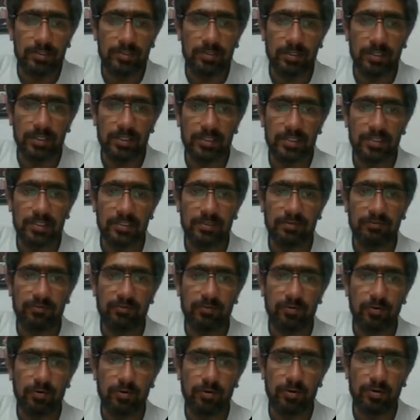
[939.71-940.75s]
So this is a
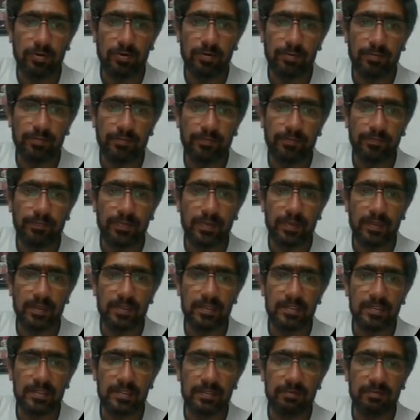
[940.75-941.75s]
4. This